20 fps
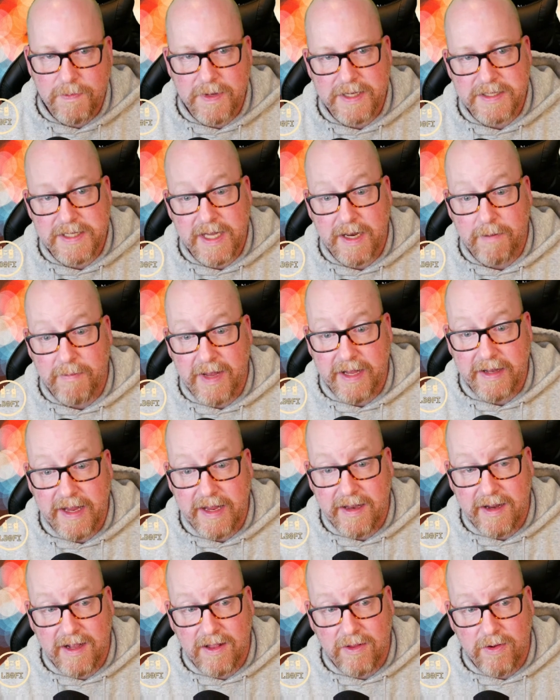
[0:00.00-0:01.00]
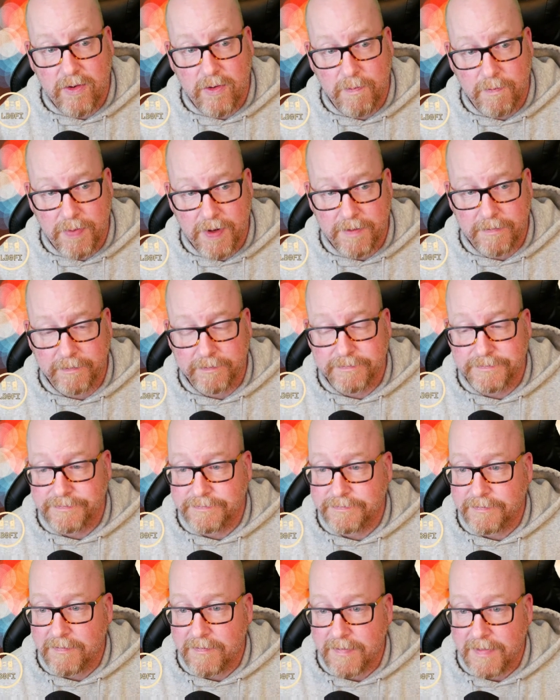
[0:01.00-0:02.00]
Is that a magnetic loop?
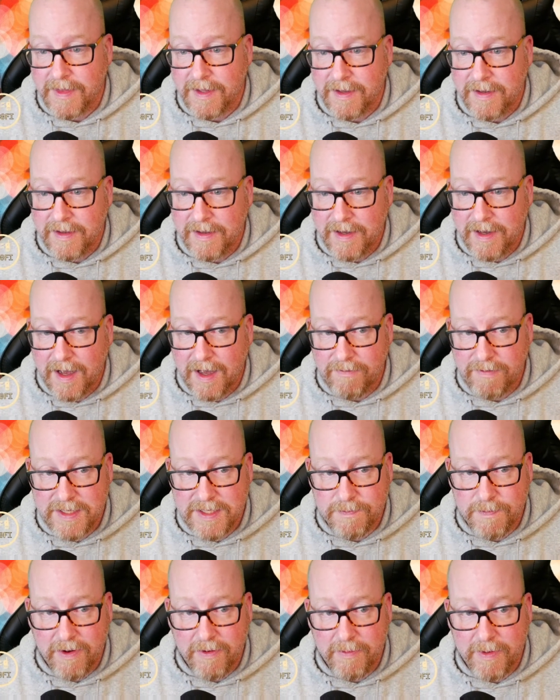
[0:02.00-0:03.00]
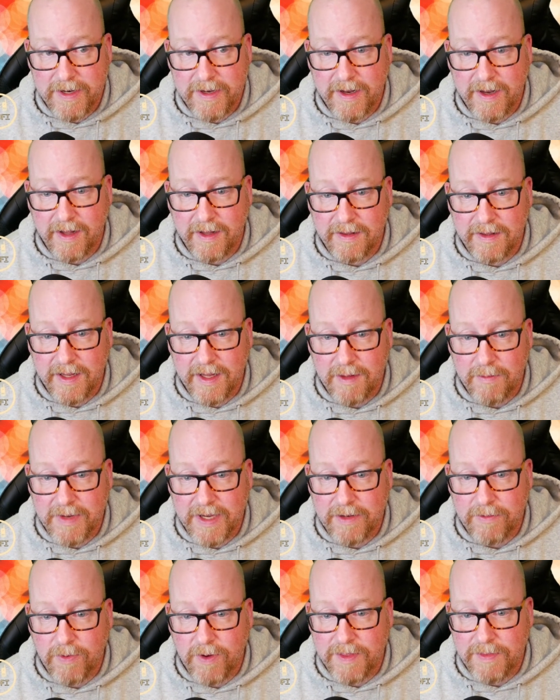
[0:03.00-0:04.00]
I've experimented a little
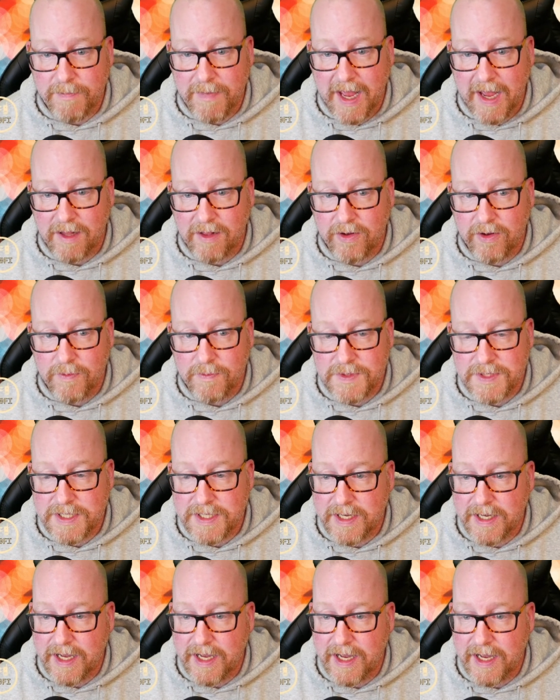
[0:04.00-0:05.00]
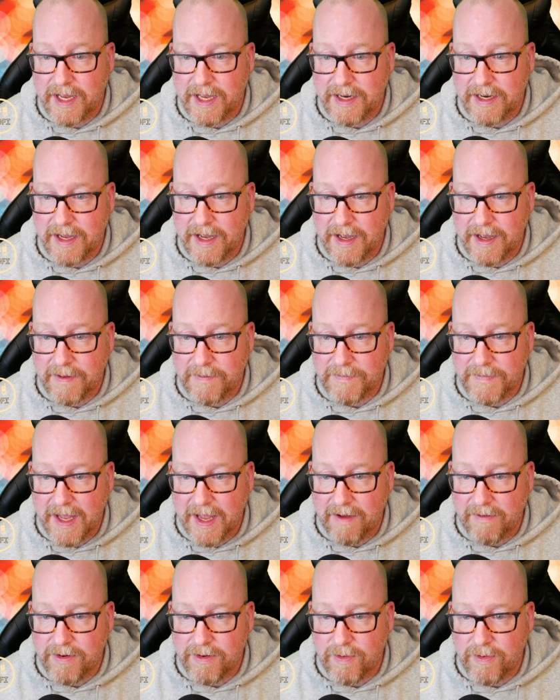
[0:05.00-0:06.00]
bit with mag loops and
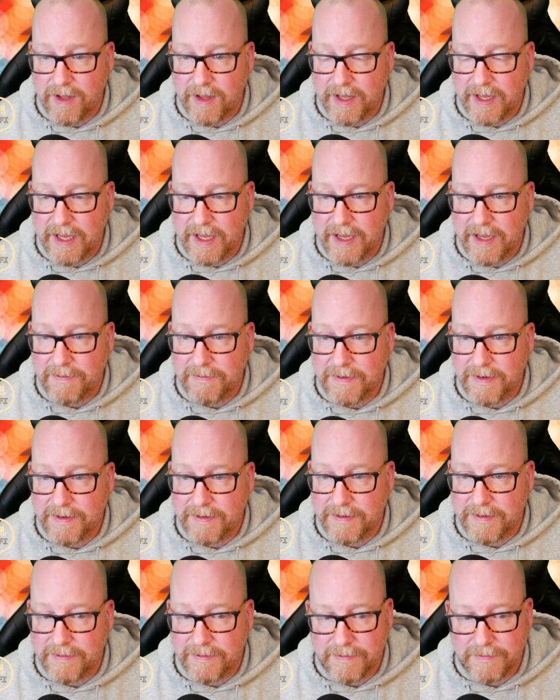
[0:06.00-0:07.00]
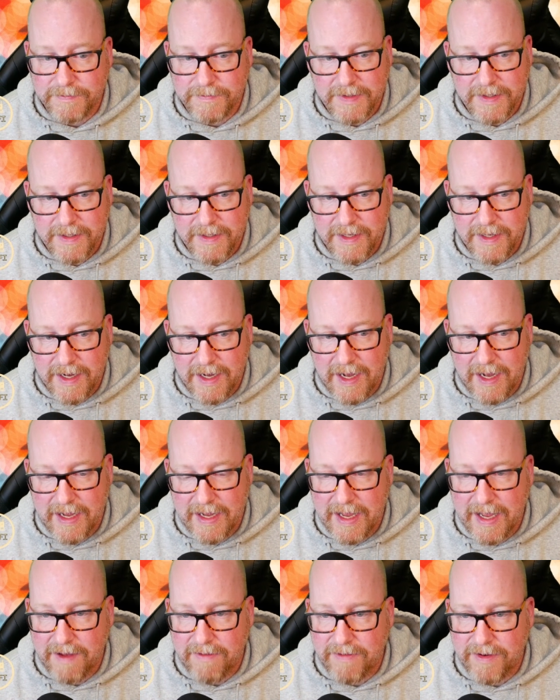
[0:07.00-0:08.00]
haven't really
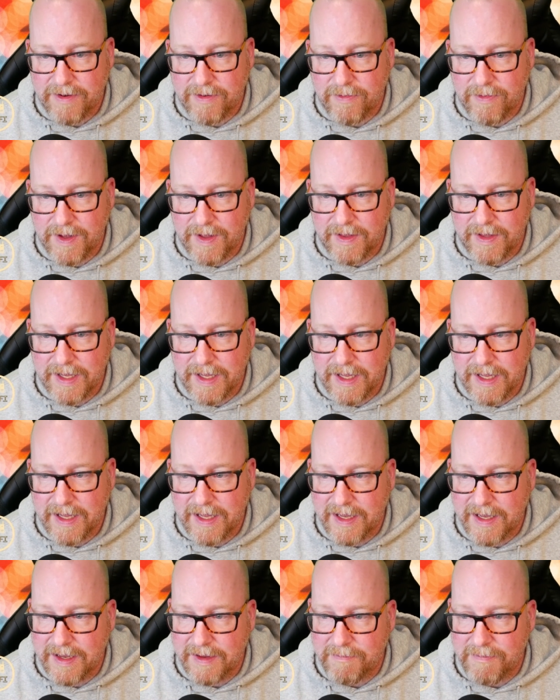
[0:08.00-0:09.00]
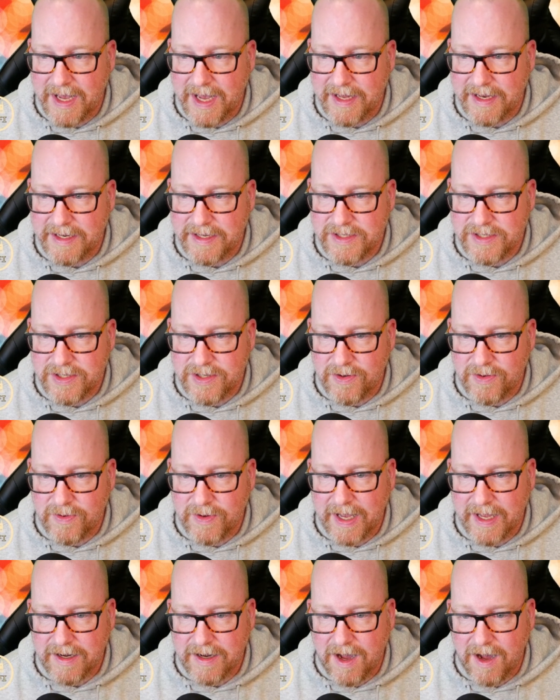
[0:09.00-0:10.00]
managed to
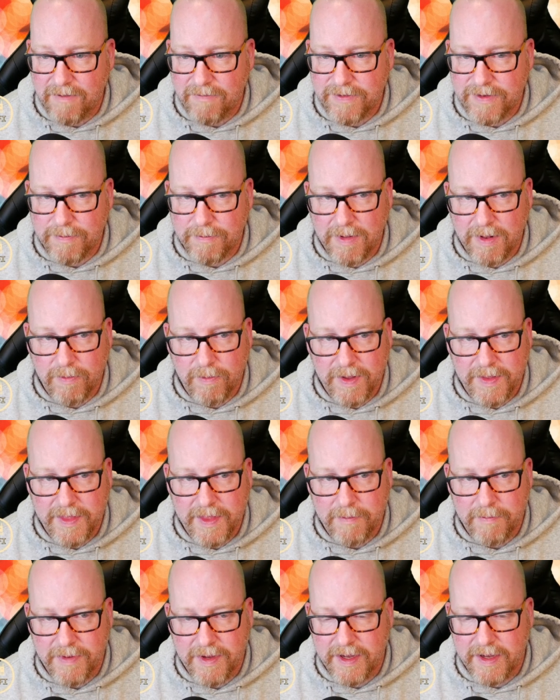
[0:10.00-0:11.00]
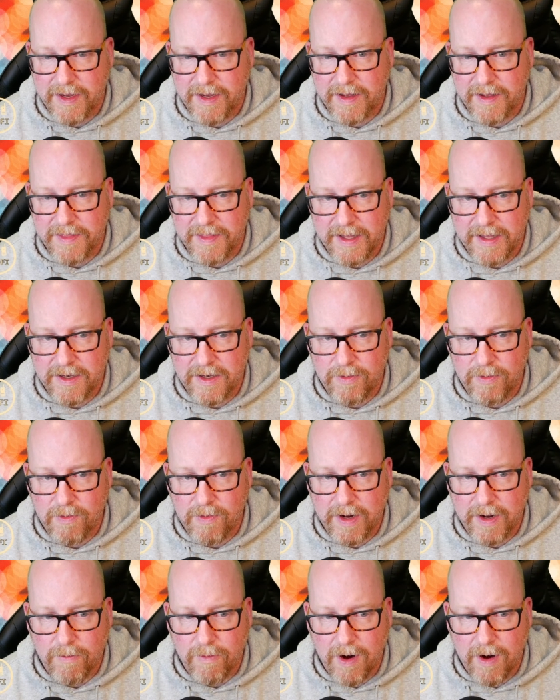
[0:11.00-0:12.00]
get comfortable with them. They do
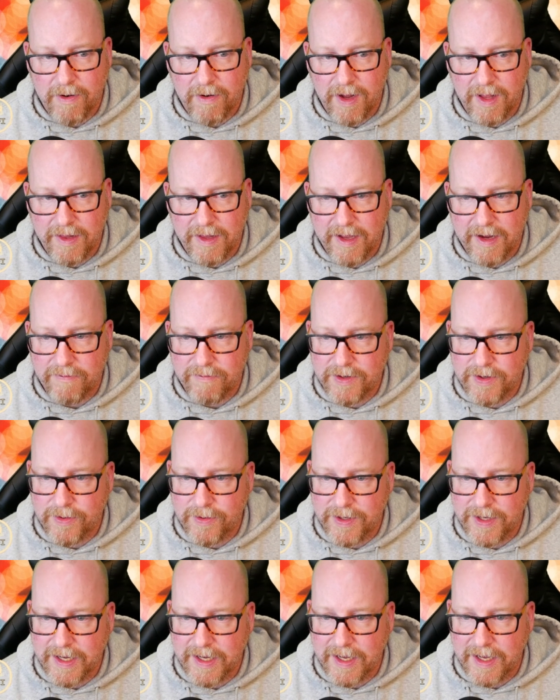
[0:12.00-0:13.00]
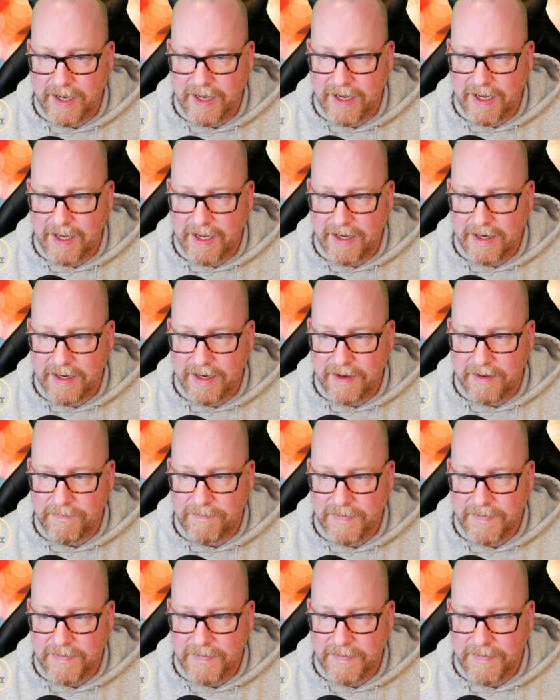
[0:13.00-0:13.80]
require a lot of tuning, and